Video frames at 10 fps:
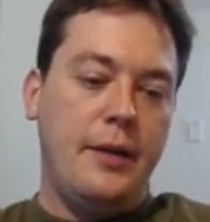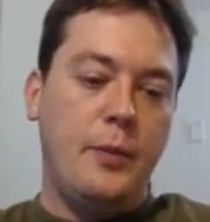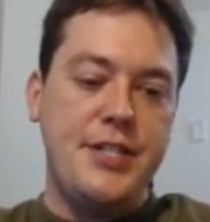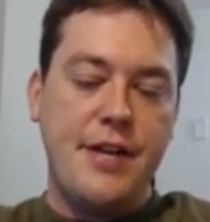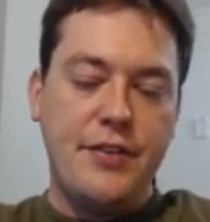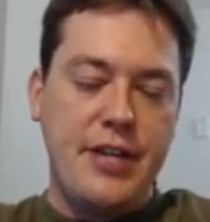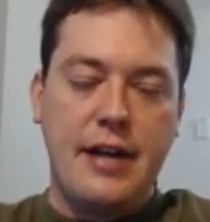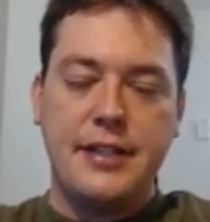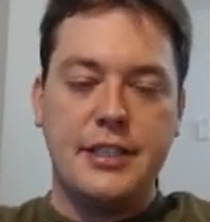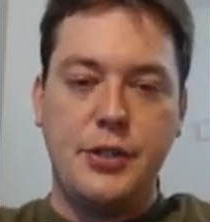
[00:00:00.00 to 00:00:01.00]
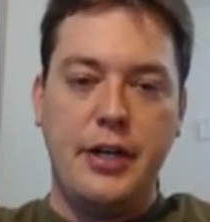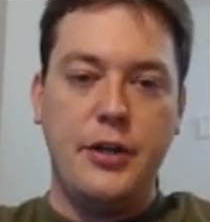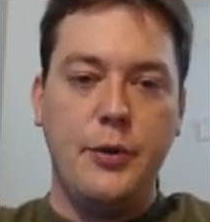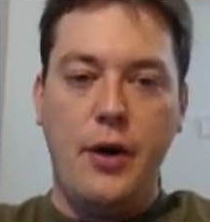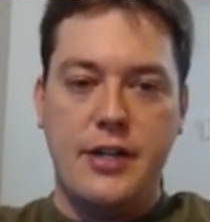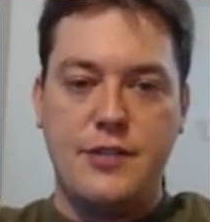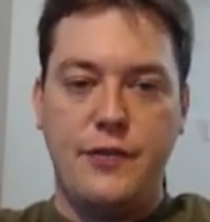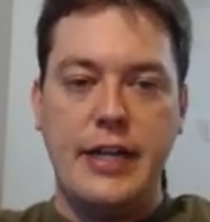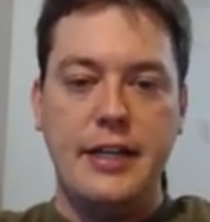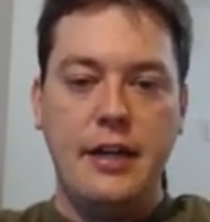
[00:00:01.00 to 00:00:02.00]
Whichever tactics trainer you want is
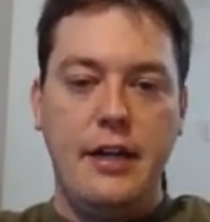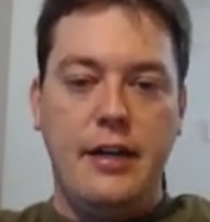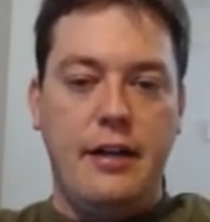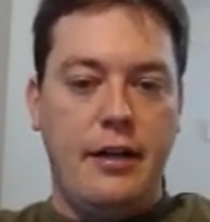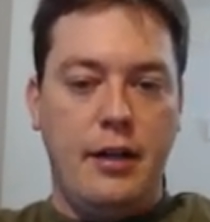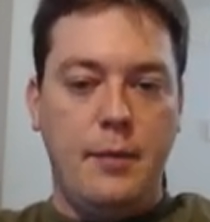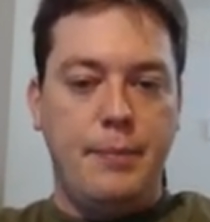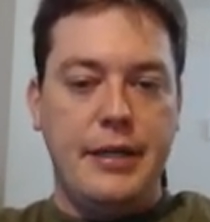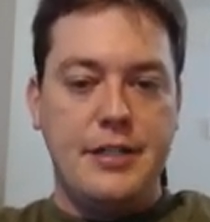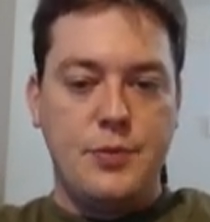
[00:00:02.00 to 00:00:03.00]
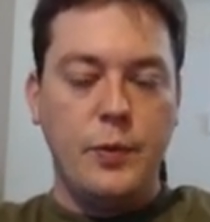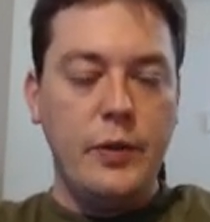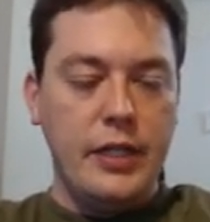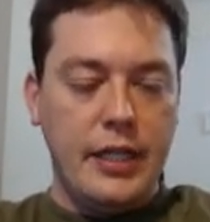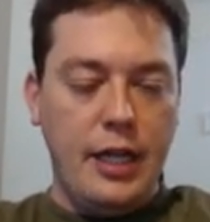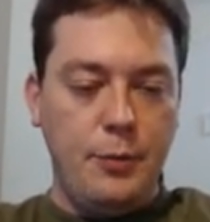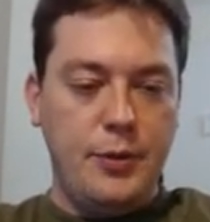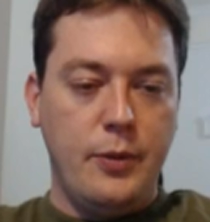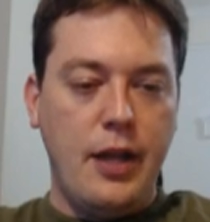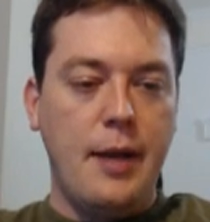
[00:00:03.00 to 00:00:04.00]
fine, but it's really going to help
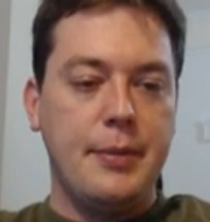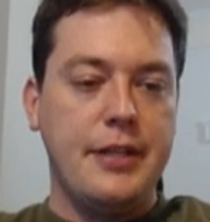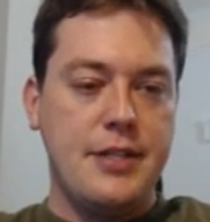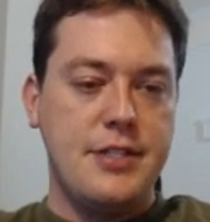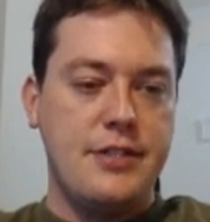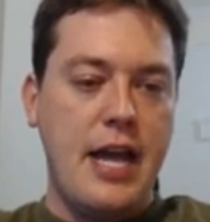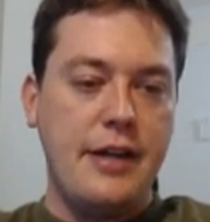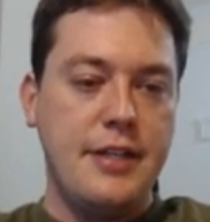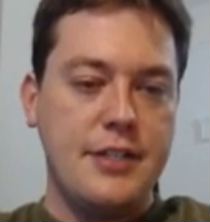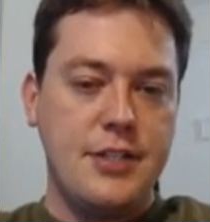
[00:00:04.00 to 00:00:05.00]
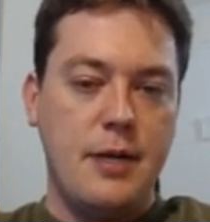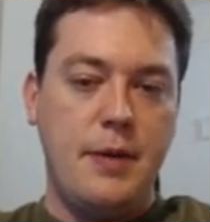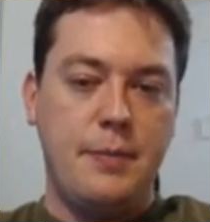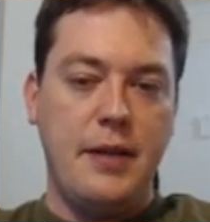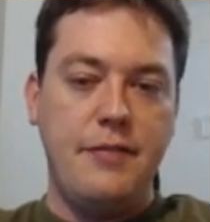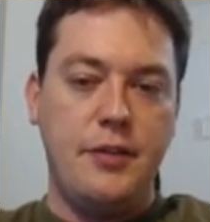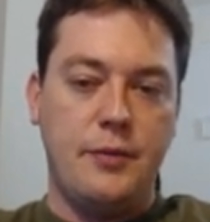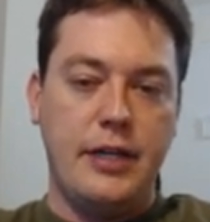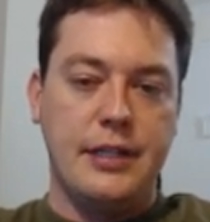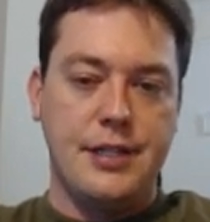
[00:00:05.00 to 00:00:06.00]
you a lot because tactics come up left and
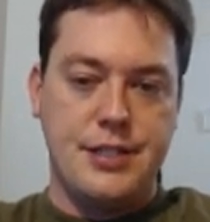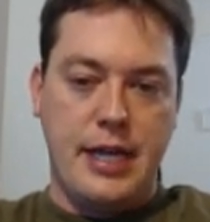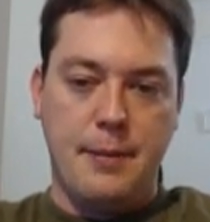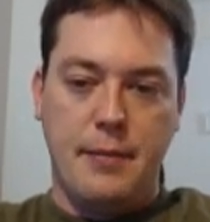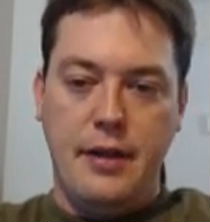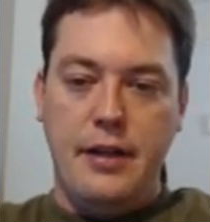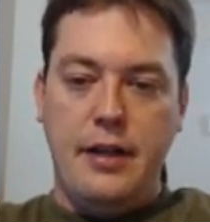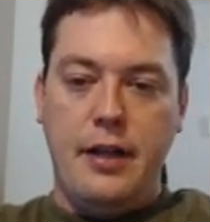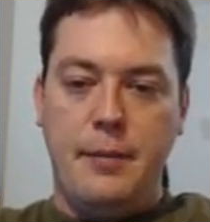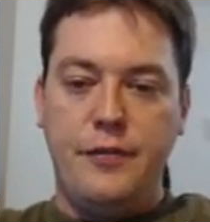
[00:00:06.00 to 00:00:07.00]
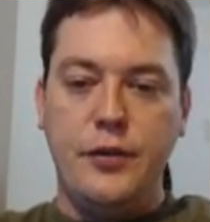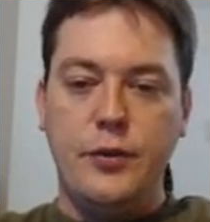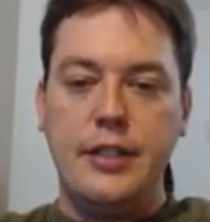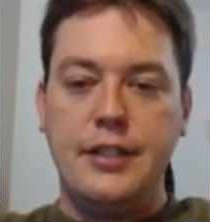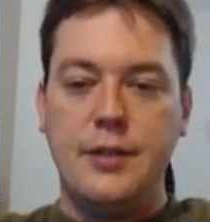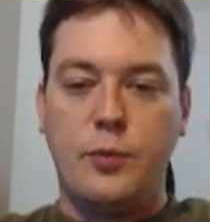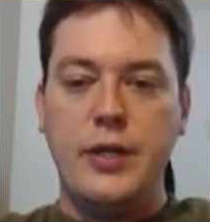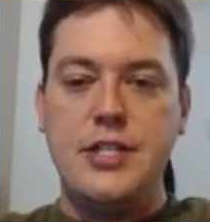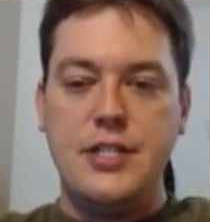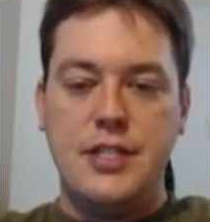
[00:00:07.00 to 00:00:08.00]
right in this game. If you look at the
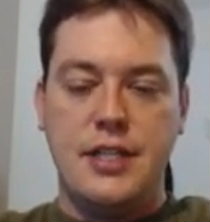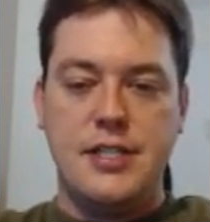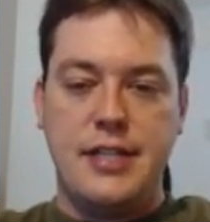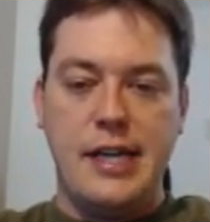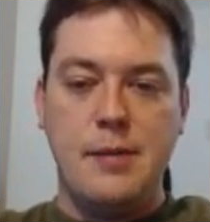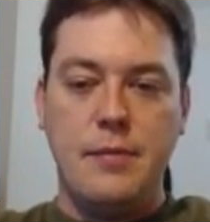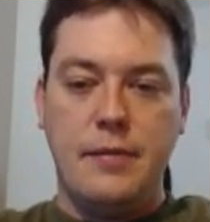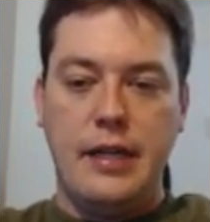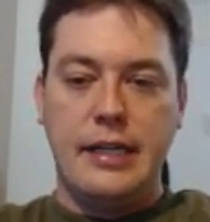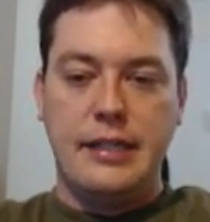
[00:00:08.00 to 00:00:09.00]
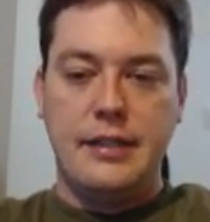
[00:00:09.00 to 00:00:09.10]
ridges in this game, like